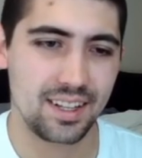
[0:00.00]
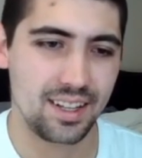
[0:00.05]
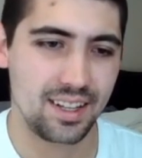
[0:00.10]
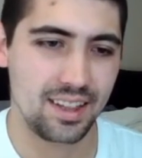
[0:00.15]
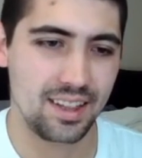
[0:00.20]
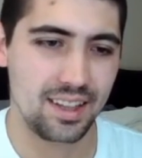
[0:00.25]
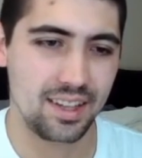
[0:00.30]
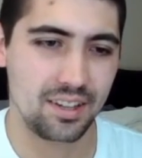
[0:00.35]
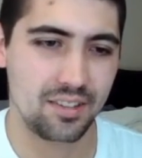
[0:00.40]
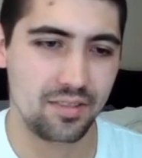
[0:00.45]

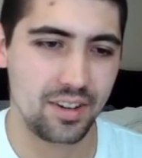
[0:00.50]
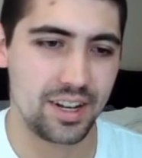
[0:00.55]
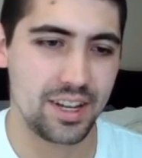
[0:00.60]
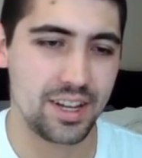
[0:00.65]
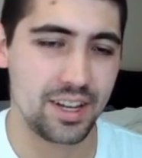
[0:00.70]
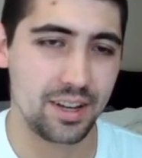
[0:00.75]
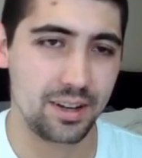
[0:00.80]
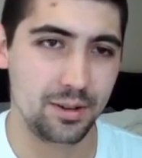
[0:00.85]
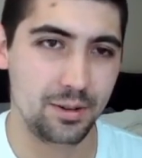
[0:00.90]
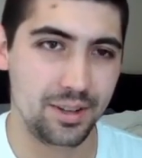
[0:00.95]
this
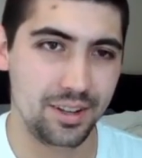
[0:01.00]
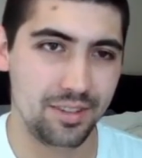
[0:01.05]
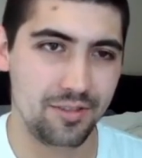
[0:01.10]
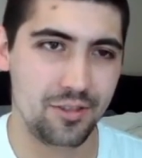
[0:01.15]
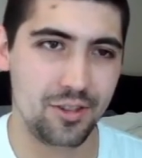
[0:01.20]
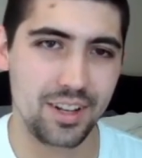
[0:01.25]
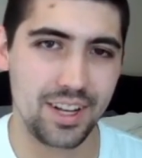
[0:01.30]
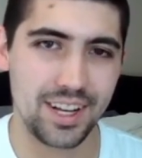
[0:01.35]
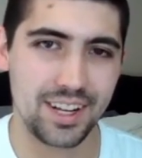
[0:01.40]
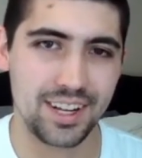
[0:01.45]
video, if you
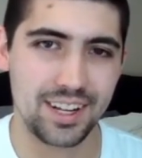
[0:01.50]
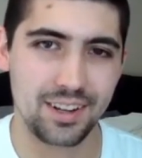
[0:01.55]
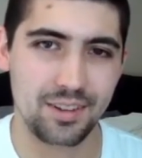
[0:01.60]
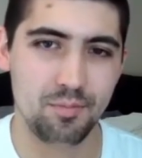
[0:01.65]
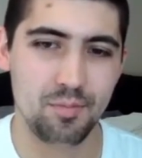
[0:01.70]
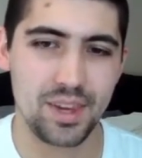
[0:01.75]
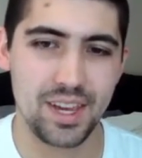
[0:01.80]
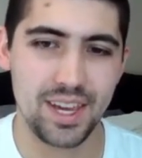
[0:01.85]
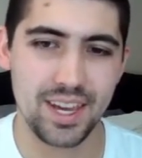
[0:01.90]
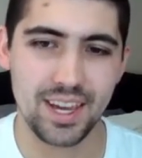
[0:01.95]
like
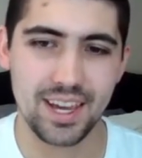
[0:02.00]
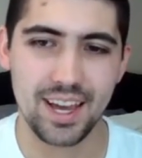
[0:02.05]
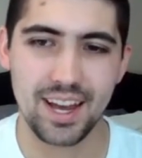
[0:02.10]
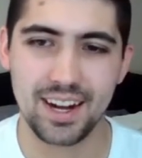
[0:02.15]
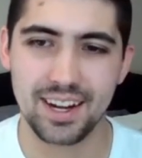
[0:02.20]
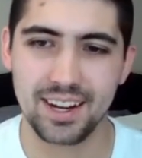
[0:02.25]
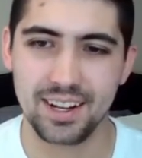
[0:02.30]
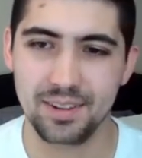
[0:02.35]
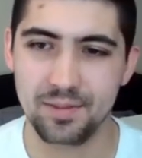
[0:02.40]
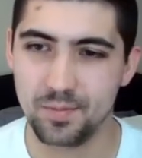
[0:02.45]
me
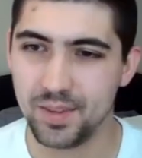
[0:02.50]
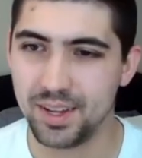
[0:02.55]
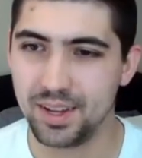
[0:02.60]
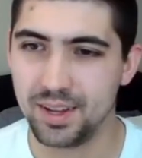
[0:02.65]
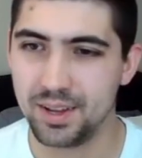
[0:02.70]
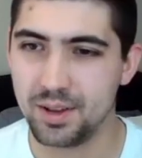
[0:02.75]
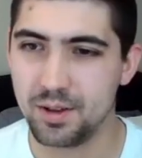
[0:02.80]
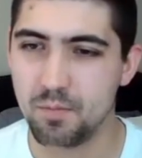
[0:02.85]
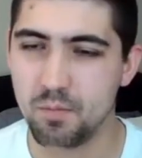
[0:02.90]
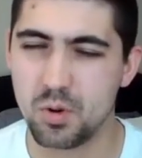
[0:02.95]
kind of
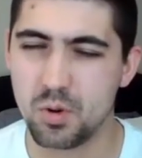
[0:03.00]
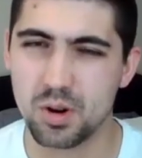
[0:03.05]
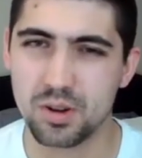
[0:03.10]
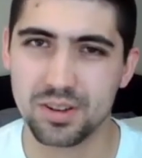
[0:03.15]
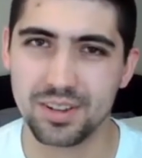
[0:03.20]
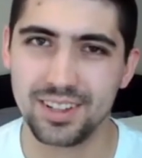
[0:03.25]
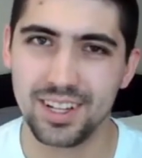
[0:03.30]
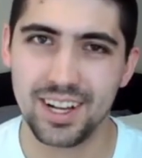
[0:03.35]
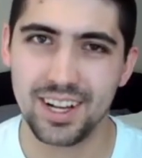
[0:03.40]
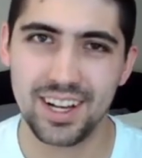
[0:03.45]

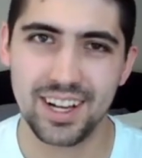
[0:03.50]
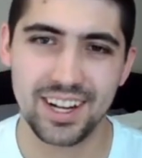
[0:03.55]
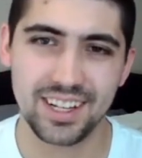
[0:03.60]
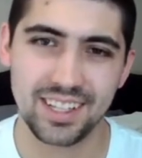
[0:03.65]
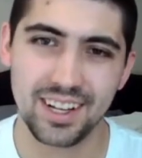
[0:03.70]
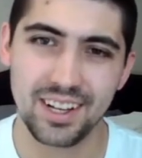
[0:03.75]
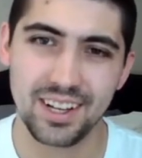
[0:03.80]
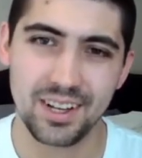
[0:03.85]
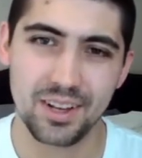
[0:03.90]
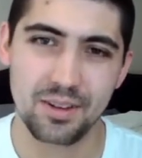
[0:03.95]
borderline
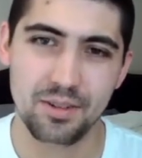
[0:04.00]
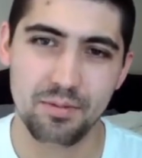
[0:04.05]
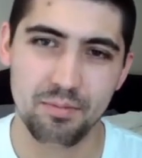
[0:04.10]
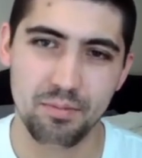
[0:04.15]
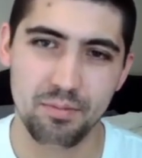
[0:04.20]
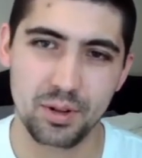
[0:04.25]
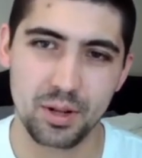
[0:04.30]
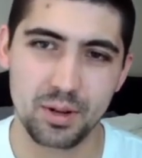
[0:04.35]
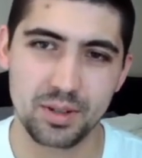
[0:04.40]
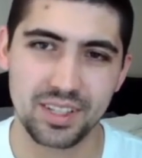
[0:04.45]

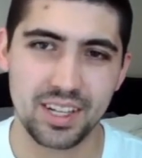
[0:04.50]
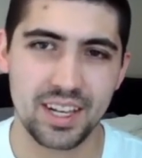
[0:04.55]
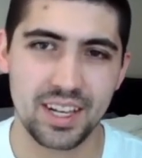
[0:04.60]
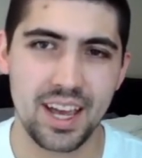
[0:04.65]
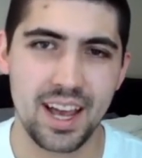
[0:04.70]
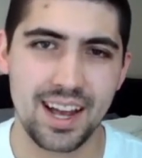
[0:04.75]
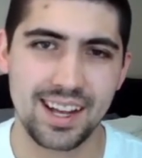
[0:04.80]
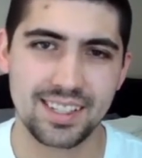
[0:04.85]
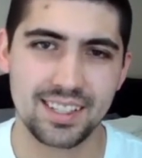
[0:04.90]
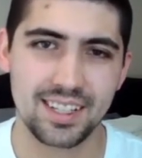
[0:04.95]
blowing a
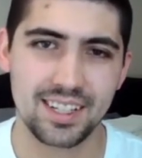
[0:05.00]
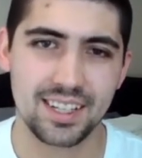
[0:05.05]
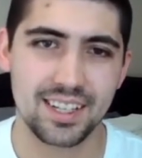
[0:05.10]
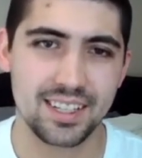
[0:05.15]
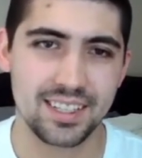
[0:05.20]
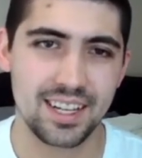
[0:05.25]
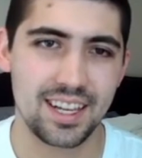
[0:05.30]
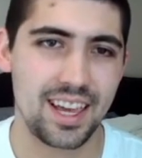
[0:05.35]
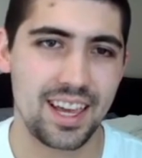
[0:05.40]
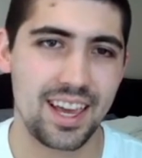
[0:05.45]
casket because
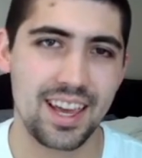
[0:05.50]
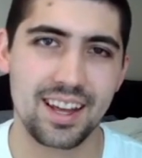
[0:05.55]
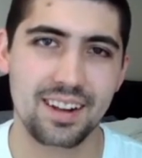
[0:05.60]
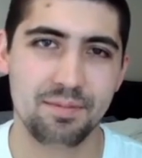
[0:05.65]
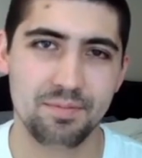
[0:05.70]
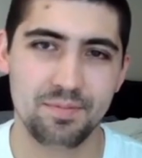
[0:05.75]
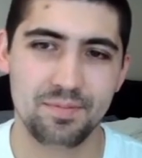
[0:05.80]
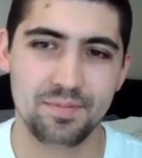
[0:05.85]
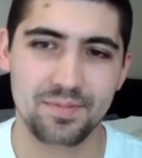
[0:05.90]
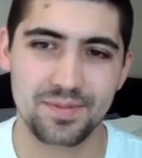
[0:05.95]
I can't
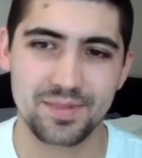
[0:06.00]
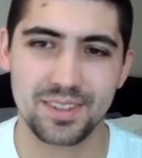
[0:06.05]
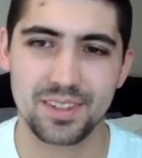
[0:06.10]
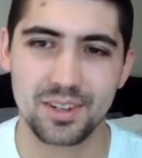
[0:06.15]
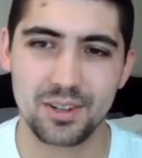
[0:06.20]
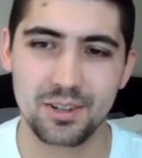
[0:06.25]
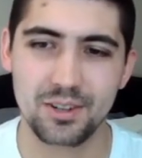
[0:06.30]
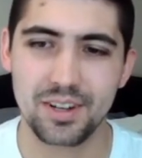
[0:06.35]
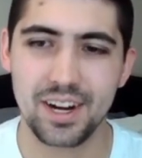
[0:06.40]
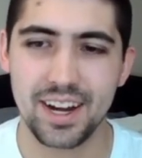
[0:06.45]

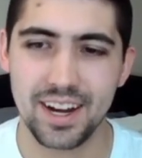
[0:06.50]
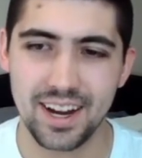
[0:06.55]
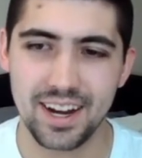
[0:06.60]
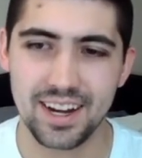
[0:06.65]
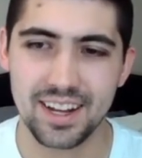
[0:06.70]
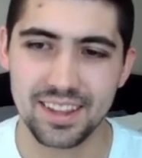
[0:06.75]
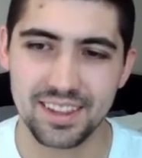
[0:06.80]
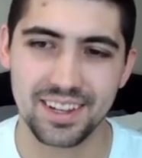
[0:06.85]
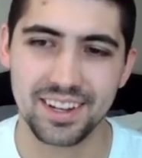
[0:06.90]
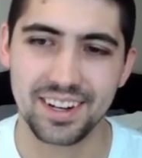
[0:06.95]
create
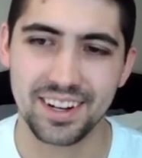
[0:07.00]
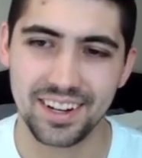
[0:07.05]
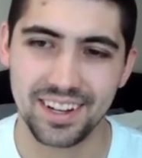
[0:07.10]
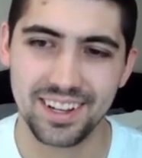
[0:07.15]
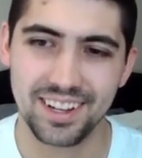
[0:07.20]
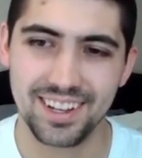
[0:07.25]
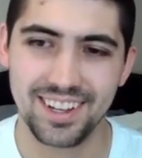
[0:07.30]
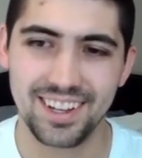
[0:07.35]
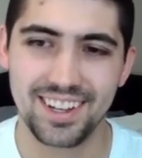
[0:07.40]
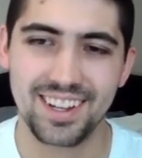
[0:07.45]
anything,
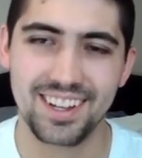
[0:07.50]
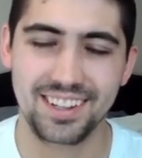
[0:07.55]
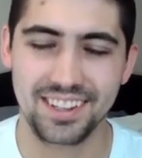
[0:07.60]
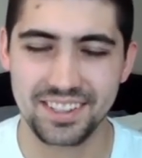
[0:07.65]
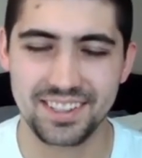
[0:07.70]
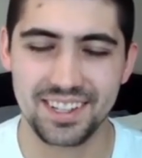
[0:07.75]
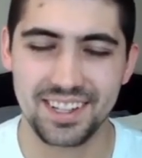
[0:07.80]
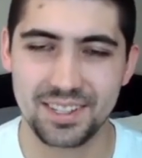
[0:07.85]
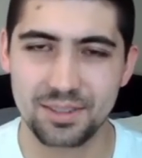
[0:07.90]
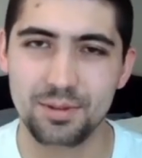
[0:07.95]
at least
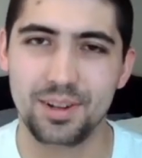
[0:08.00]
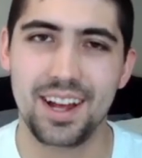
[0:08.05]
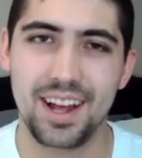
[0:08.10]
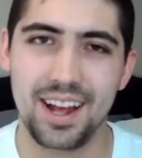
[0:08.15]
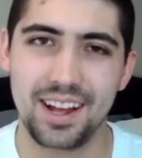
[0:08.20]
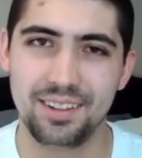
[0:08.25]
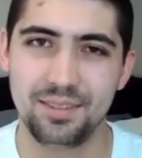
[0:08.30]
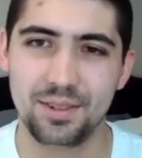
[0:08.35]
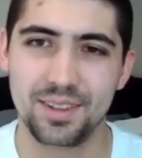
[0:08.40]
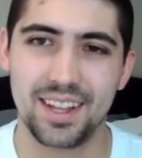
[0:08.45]
that's
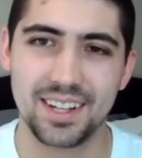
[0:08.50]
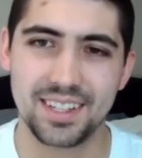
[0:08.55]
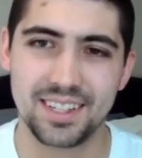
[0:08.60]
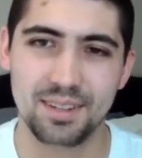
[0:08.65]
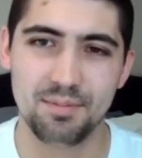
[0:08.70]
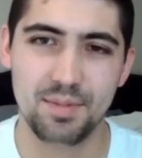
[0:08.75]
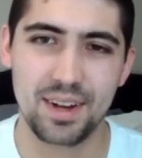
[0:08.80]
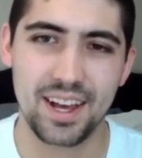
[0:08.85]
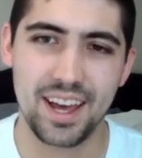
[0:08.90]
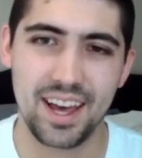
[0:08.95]
in
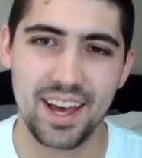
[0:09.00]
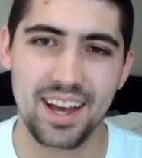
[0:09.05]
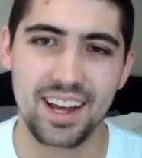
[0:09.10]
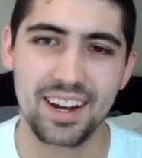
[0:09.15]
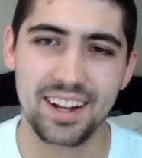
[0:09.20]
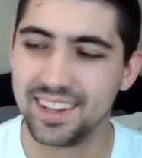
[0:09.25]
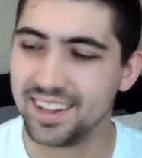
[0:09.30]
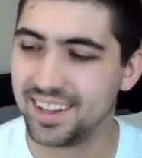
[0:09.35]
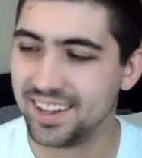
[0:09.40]
my head,